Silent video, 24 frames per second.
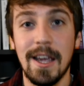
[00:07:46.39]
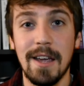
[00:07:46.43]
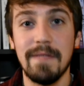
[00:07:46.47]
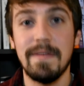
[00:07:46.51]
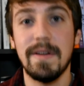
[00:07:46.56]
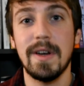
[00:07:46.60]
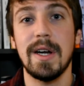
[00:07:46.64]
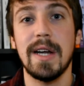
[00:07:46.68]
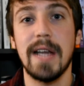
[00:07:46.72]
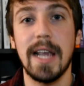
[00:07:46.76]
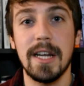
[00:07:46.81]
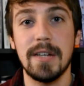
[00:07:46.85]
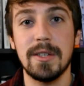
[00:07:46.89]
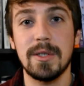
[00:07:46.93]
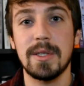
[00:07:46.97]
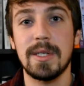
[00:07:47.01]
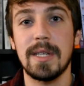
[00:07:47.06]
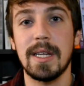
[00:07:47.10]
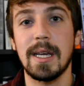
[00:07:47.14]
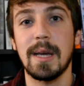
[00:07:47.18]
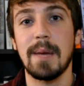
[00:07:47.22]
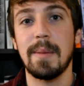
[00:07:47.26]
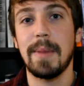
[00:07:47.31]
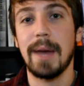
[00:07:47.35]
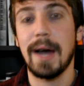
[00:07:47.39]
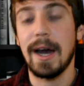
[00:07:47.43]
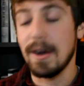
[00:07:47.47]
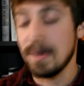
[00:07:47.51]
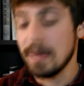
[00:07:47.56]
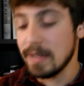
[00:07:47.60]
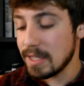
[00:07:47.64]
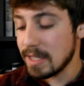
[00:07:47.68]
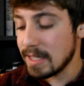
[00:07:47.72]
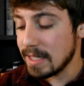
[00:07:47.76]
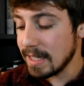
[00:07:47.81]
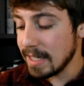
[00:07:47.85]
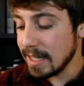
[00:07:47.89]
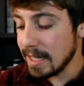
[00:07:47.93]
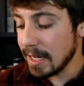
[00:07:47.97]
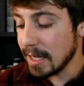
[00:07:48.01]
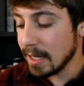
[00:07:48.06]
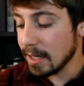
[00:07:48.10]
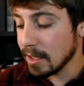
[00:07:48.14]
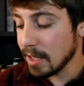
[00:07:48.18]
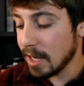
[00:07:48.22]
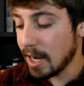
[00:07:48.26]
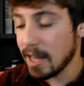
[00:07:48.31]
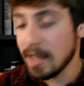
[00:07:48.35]
very interesting about
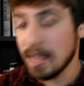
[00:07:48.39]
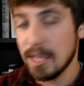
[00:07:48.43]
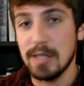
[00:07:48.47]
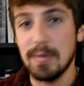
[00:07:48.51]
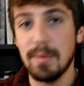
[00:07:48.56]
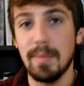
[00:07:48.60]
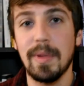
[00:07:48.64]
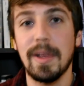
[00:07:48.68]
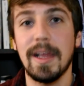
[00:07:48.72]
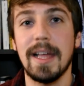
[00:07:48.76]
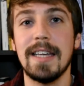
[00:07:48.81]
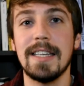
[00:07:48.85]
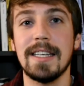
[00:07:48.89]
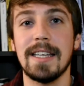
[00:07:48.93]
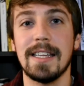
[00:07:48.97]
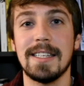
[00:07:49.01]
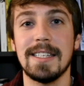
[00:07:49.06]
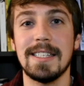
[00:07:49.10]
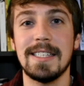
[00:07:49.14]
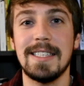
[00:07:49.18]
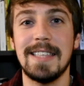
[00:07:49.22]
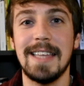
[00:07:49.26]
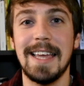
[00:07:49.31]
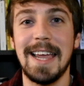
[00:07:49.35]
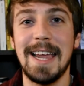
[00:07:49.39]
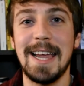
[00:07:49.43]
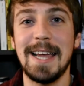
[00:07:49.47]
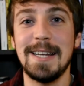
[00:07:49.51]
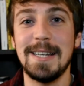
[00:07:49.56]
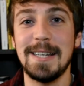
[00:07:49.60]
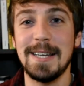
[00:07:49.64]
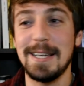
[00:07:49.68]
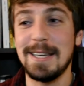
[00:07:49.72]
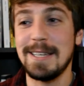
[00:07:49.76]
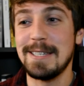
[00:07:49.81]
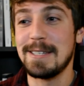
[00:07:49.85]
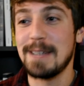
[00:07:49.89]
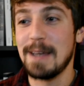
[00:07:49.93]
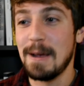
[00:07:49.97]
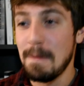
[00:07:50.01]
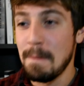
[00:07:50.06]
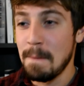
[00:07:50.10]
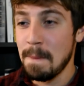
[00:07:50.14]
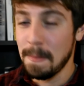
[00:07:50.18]
seeing a lot of these plays on the stage is